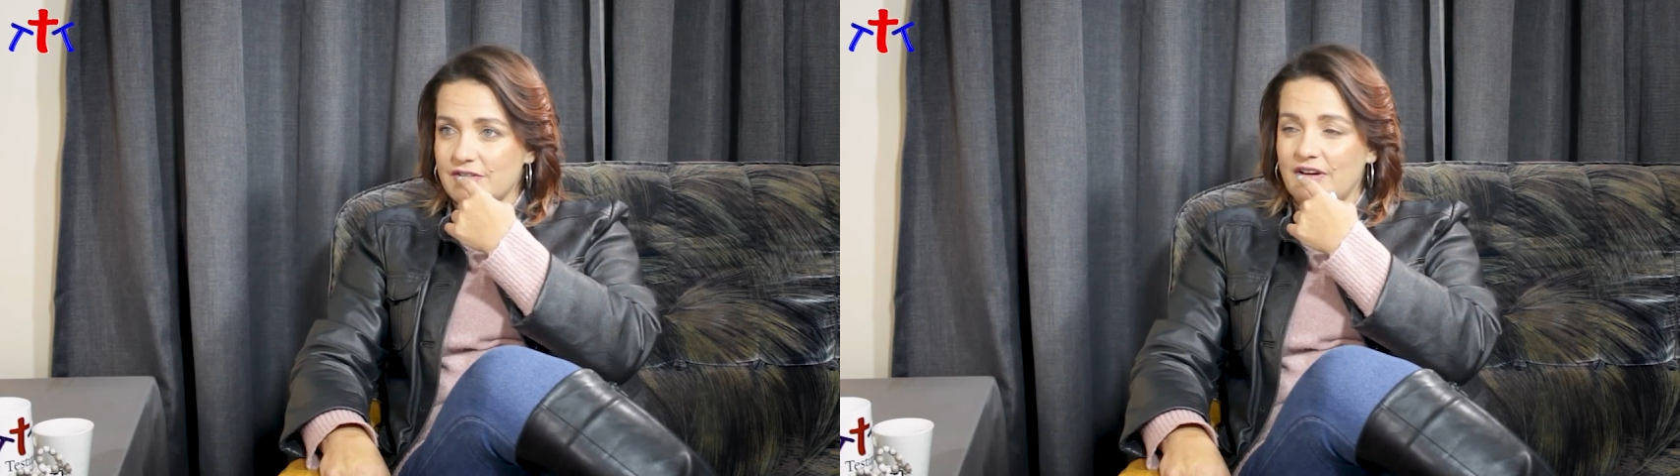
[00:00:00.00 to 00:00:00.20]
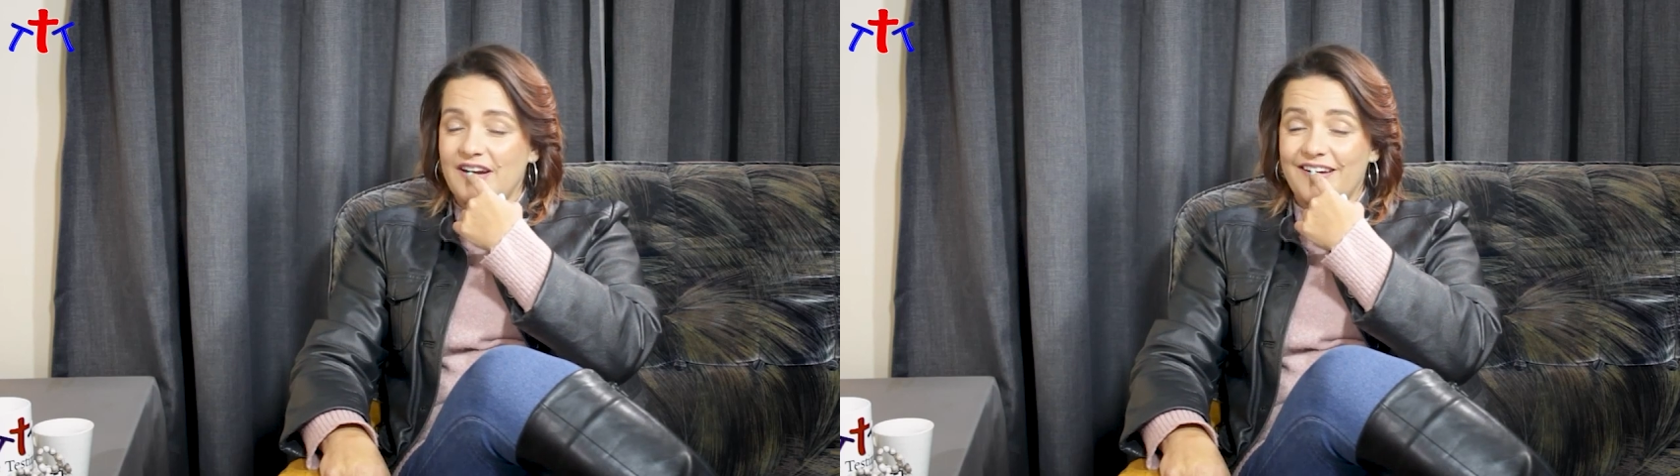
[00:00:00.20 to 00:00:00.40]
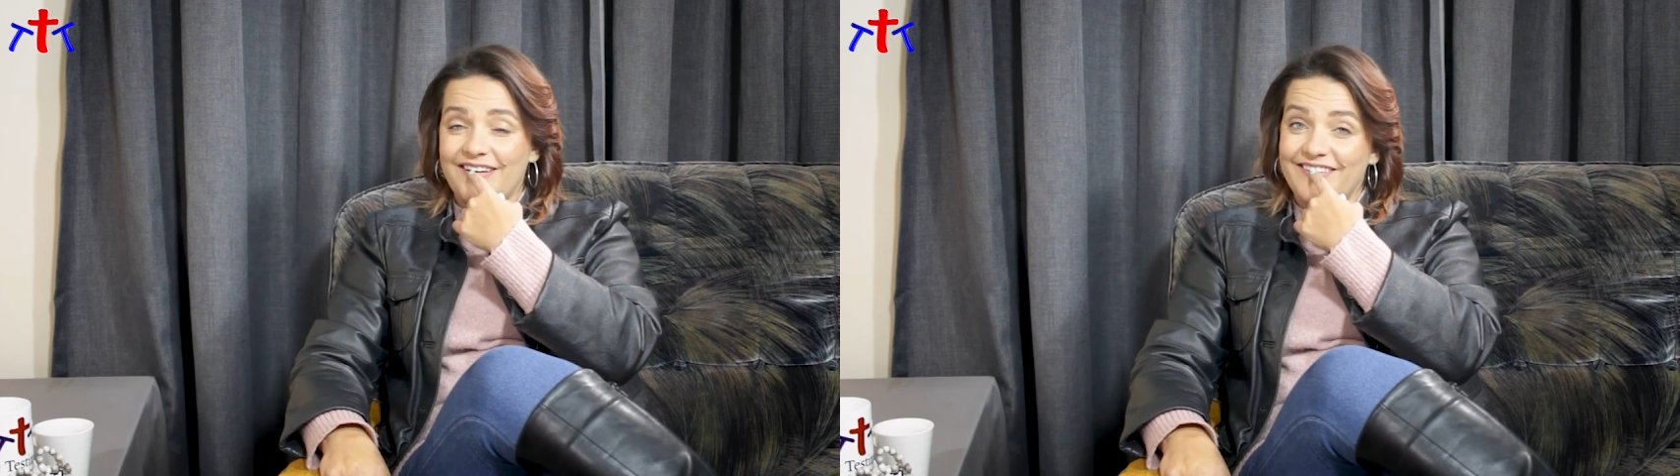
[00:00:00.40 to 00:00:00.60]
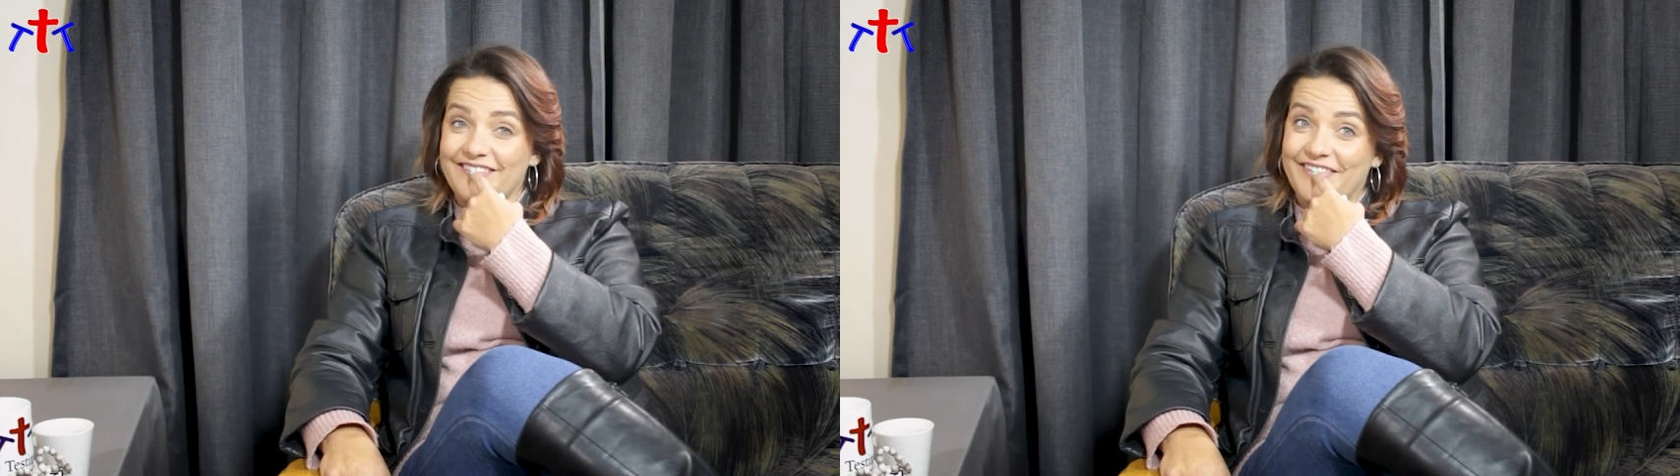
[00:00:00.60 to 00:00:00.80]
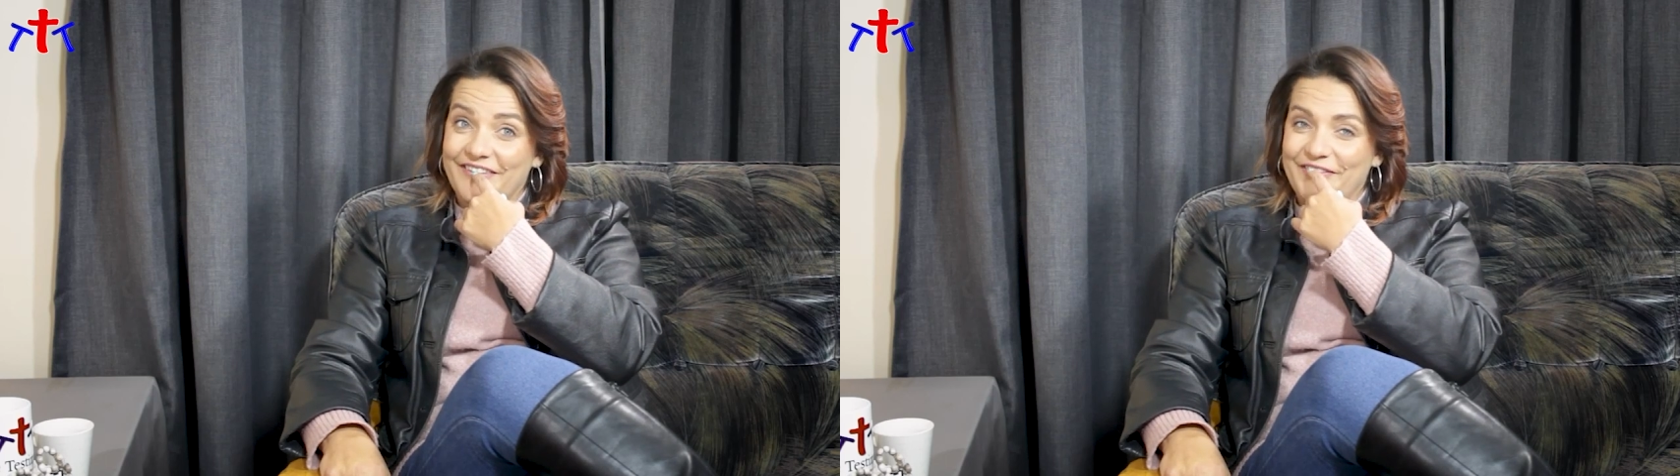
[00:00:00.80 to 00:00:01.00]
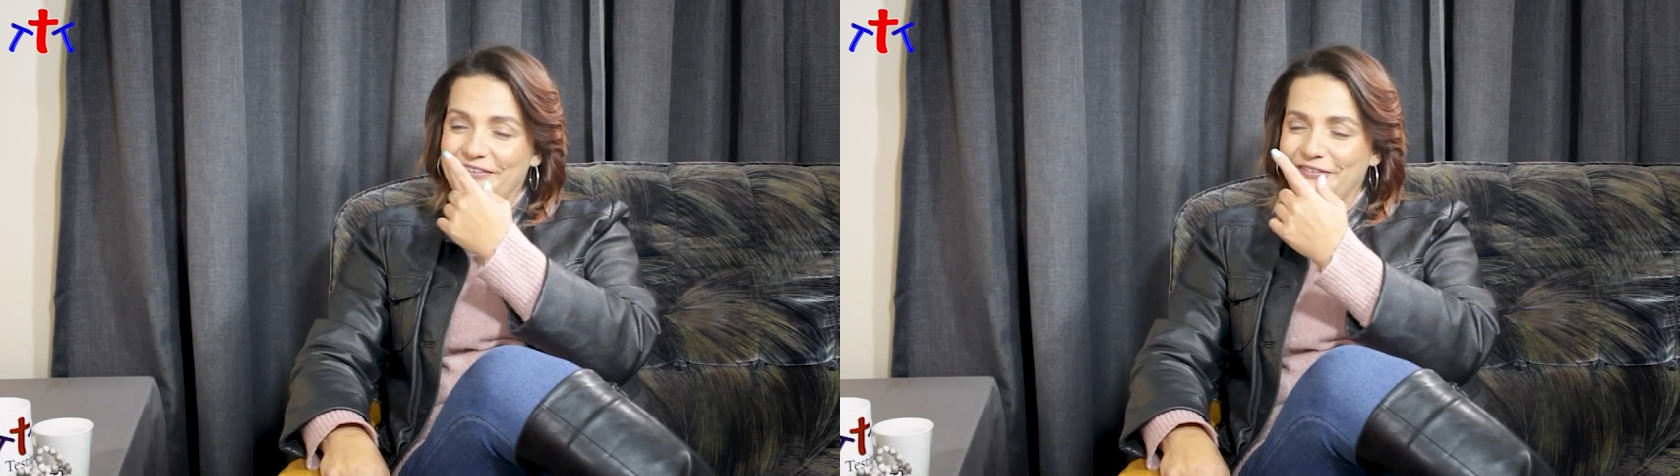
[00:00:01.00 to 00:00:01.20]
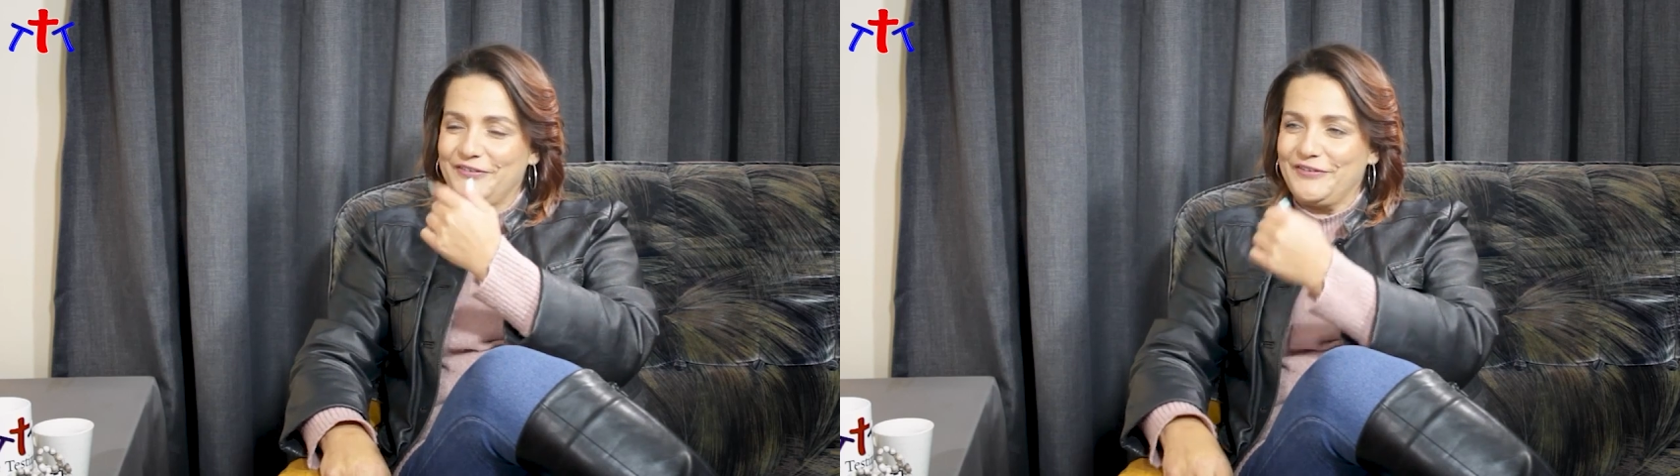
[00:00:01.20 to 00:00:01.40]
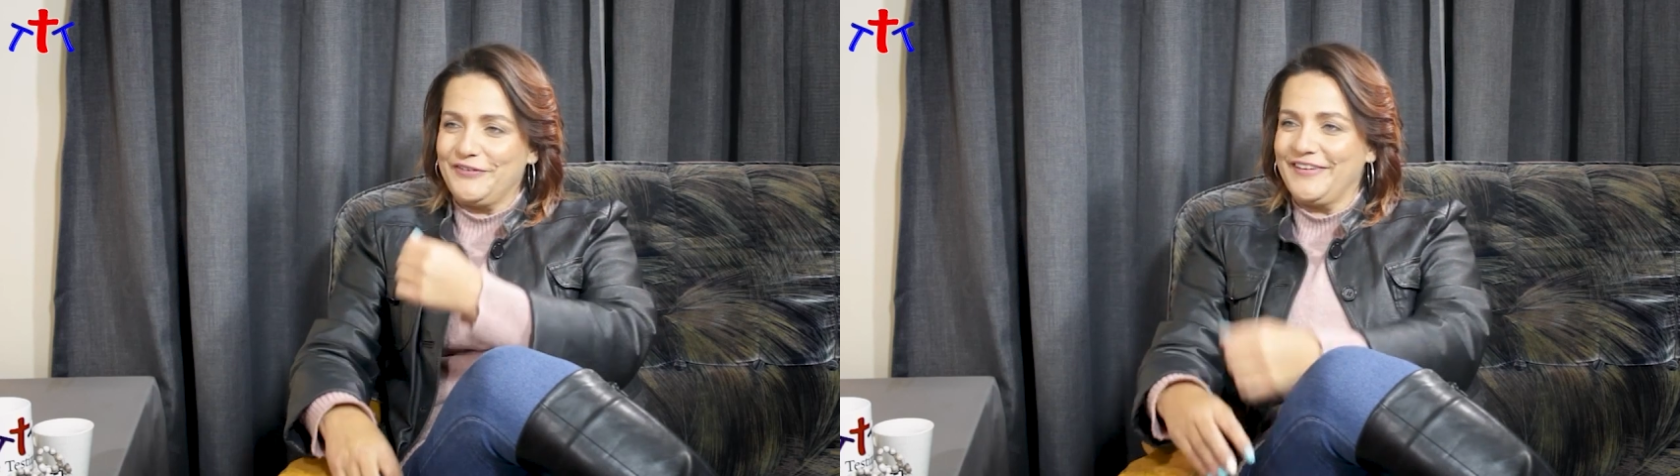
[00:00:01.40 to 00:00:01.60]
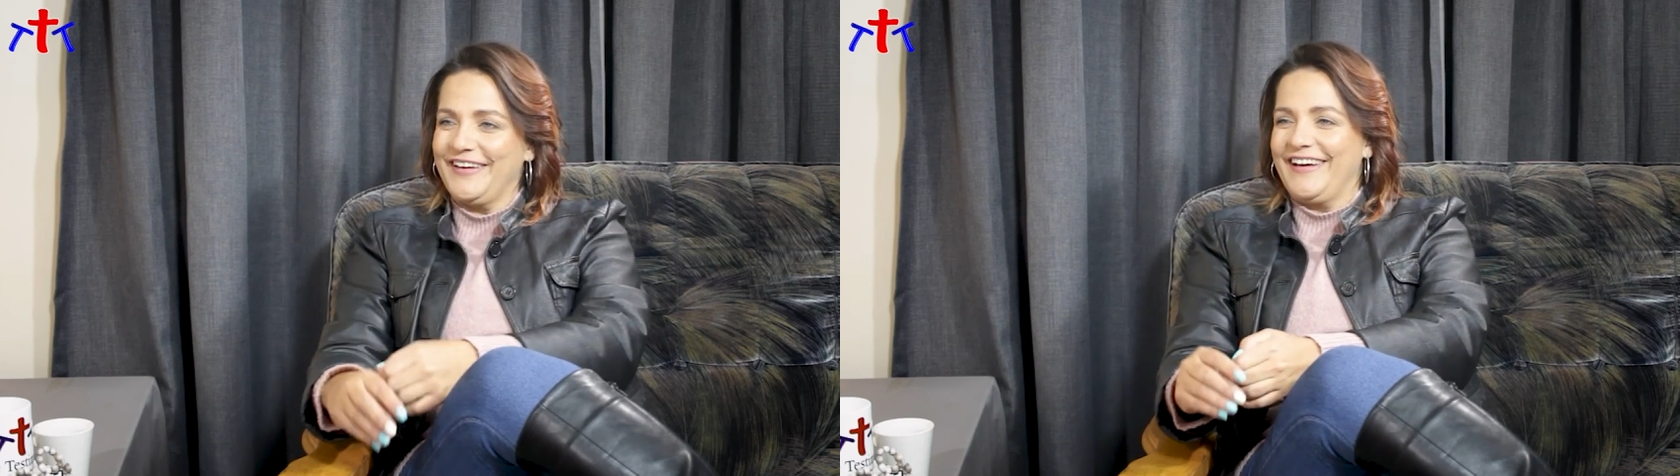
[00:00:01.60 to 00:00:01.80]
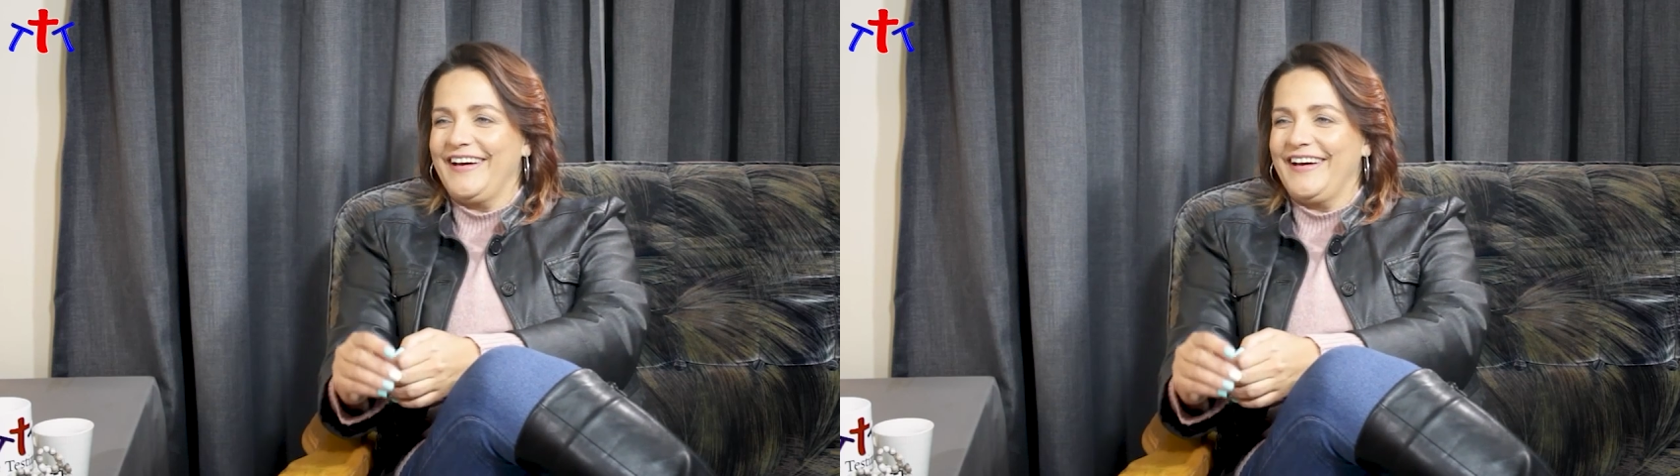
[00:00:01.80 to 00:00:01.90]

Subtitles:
so I don't have a real tooth.